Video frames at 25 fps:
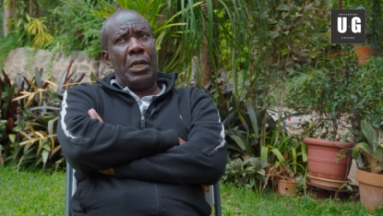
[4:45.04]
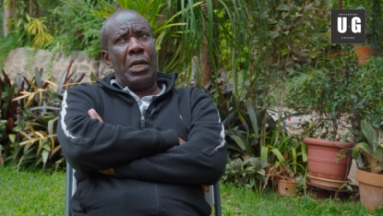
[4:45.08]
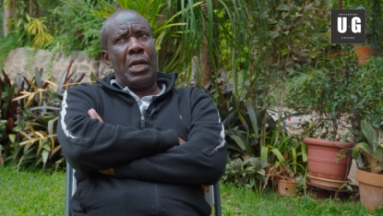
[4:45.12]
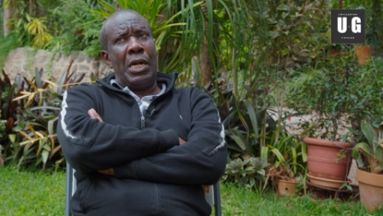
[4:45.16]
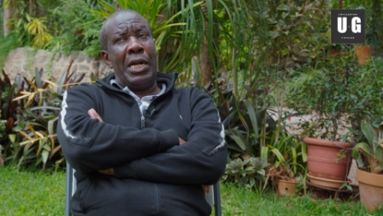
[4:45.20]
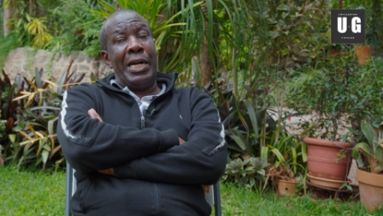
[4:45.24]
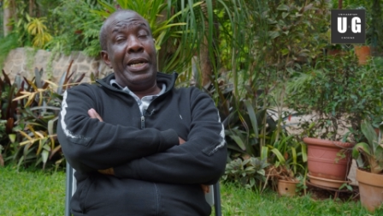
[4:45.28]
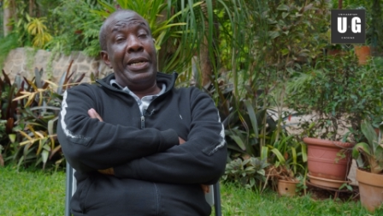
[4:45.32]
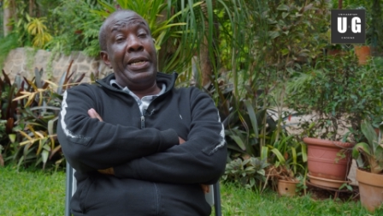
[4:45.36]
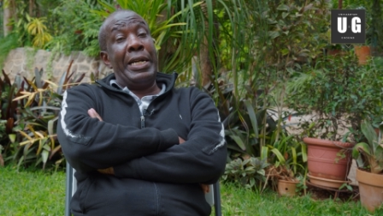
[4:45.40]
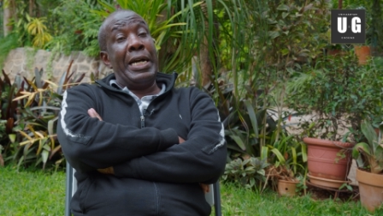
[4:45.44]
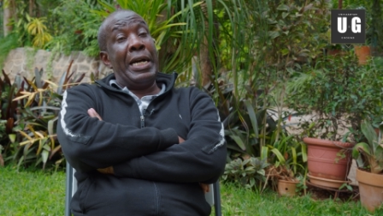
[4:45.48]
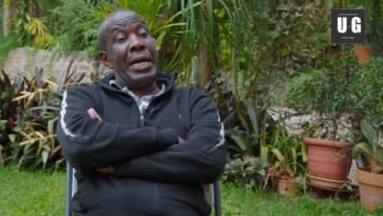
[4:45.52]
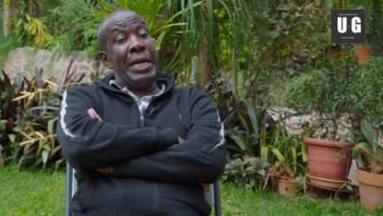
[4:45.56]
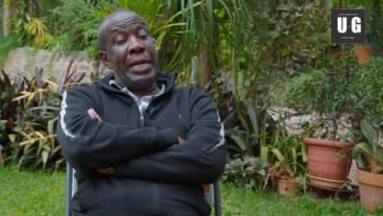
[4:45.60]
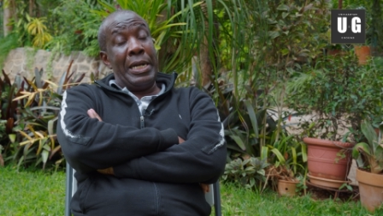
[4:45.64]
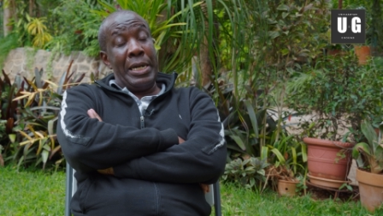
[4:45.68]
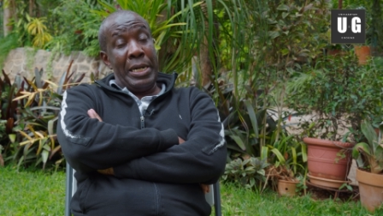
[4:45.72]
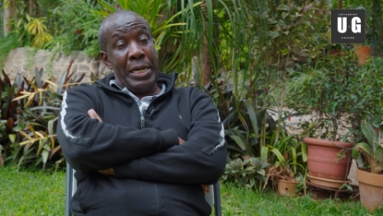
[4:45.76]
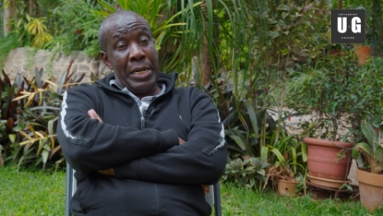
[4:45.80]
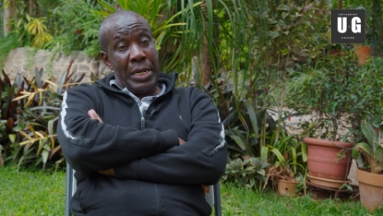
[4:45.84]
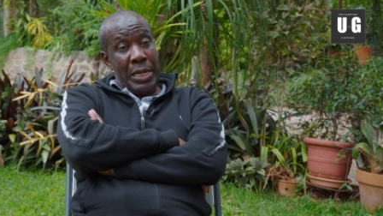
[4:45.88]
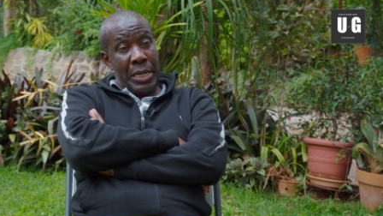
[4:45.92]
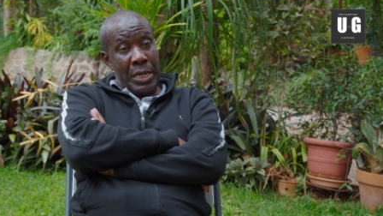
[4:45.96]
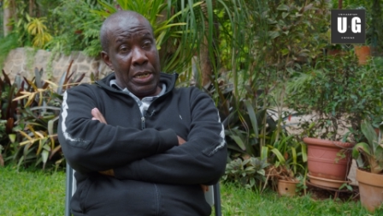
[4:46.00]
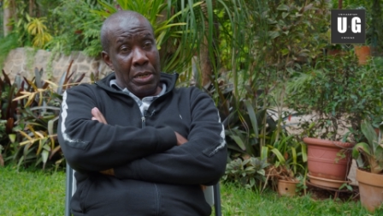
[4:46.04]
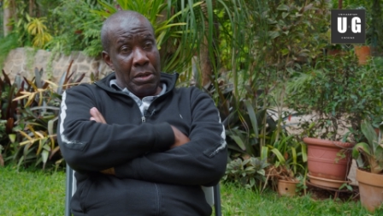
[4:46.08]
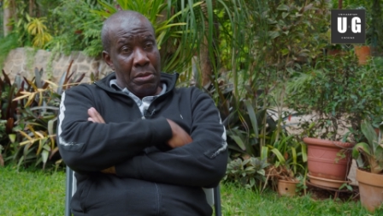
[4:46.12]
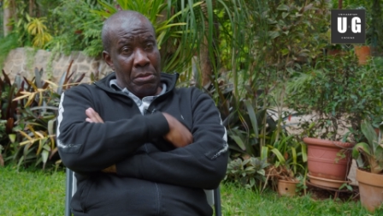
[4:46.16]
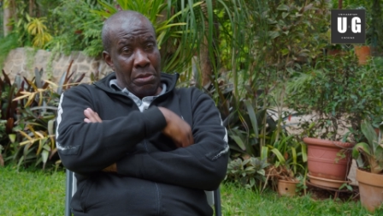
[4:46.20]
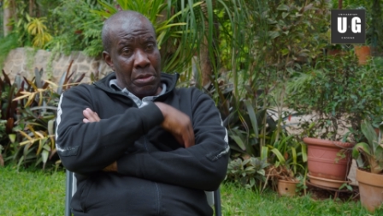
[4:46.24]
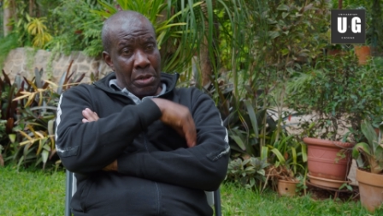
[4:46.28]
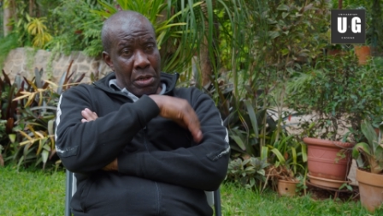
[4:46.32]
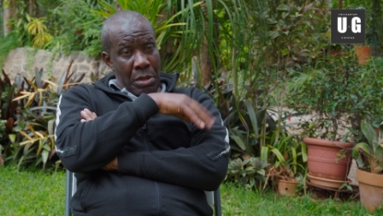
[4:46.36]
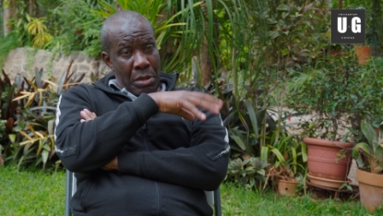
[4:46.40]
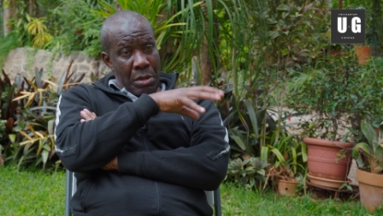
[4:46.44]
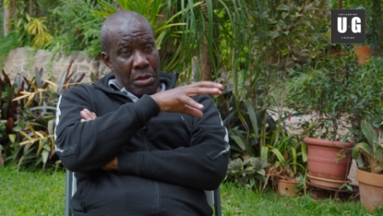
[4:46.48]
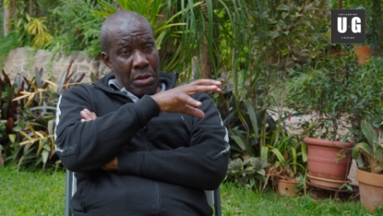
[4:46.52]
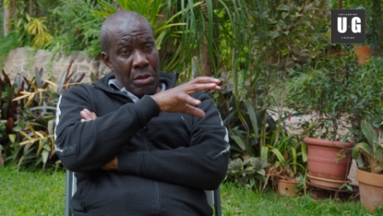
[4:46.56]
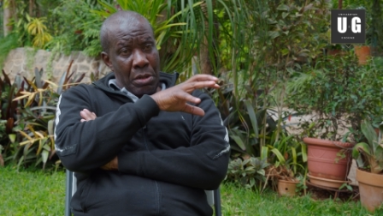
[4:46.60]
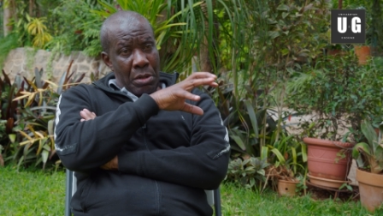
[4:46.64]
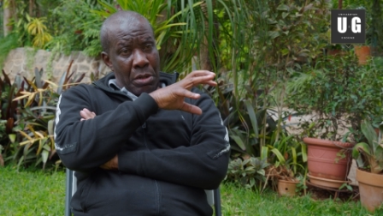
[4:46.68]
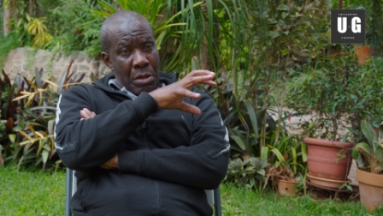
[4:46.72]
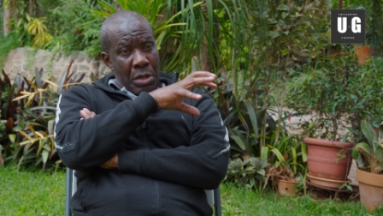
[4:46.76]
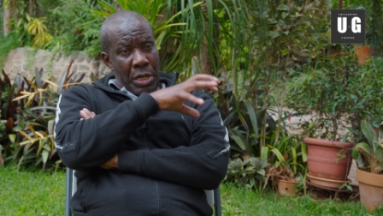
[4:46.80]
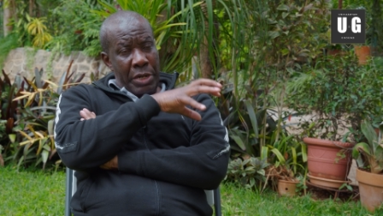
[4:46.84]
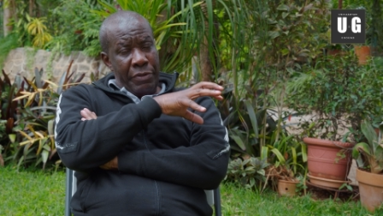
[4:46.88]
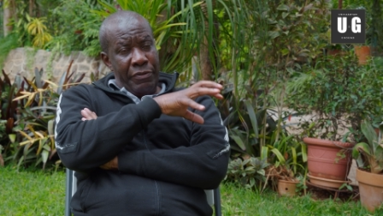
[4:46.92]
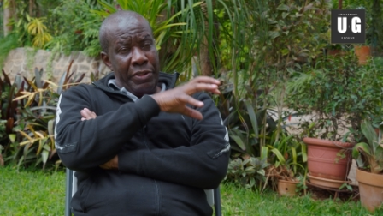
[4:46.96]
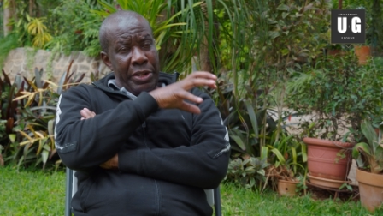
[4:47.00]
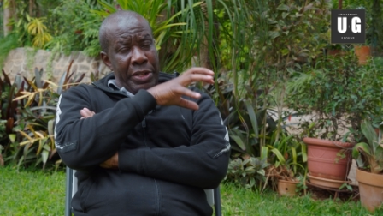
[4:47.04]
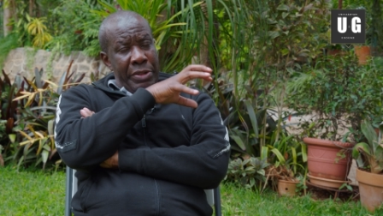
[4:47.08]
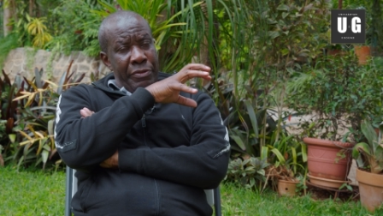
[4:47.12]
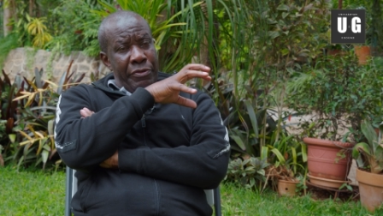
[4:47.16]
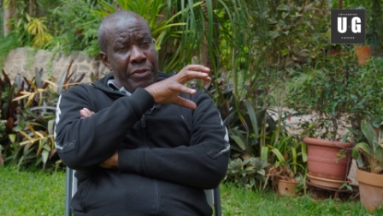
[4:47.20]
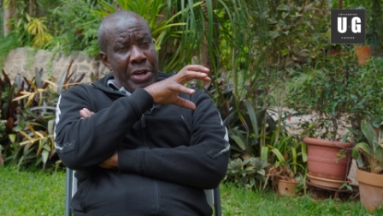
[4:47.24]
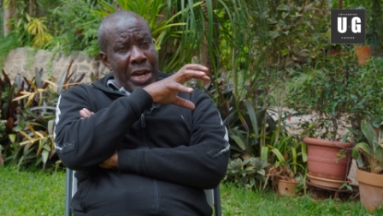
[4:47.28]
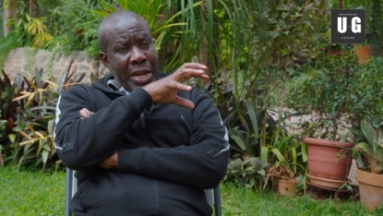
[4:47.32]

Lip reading: are done. Even if